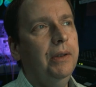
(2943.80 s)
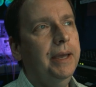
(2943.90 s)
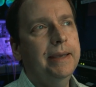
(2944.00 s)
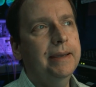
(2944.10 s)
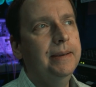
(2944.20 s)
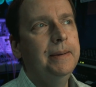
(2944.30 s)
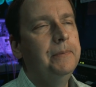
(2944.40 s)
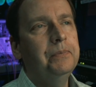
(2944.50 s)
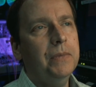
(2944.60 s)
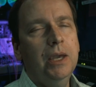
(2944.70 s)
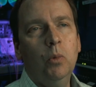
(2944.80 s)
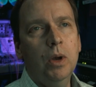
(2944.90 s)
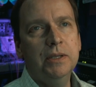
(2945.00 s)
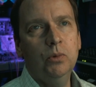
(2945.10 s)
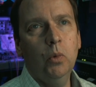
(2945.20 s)
like it
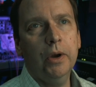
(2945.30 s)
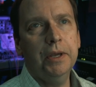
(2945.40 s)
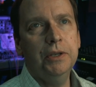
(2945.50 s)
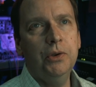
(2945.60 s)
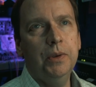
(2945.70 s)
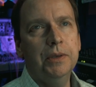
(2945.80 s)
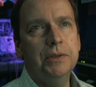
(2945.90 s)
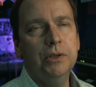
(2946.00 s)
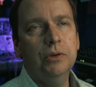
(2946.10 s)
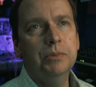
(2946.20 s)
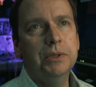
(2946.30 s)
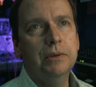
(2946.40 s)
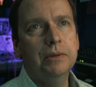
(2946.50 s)
wasn't working doing the zooms,